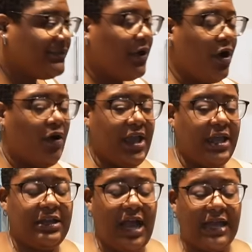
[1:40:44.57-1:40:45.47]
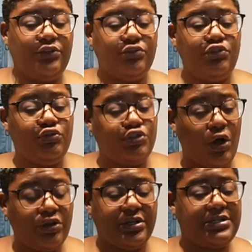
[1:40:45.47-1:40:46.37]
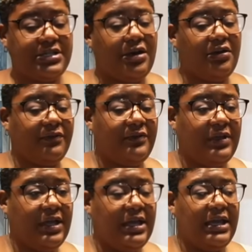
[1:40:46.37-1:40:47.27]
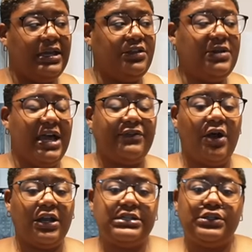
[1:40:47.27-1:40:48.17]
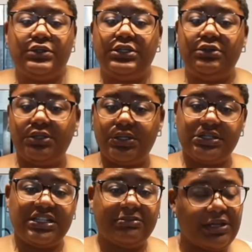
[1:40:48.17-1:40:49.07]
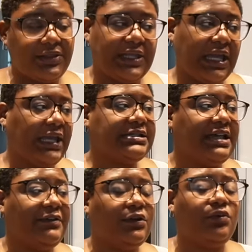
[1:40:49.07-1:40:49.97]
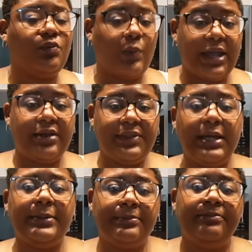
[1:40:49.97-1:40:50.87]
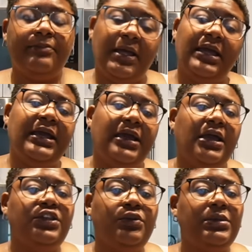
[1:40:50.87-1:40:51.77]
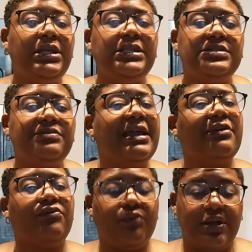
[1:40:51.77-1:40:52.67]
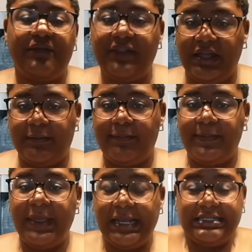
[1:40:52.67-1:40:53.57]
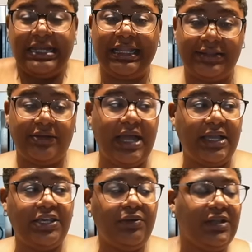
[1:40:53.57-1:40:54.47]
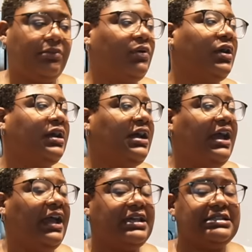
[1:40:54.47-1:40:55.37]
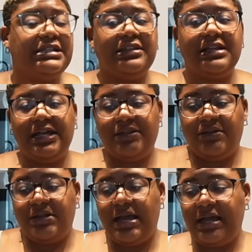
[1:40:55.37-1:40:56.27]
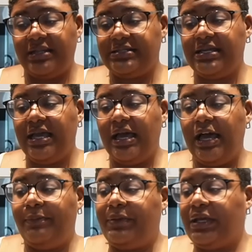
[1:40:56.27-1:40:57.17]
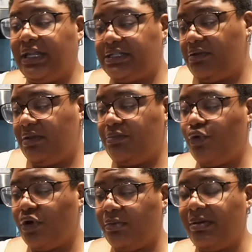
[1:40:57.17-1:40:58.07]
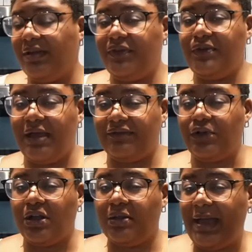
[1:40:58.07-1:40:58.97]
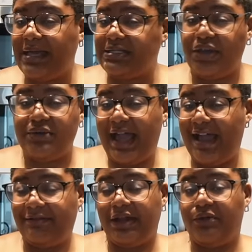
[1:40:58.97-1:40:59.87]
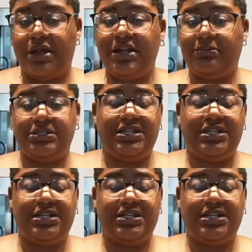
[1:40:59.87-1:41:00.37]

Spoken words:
fall. And you told yourself, you have all these little cute little summer things. If you don't wear them, you need to get rid of them. And it's not like they're not cute anymore. It's not they're not appealing to you anymore. But if you have gone a past year and a half without wearing them because you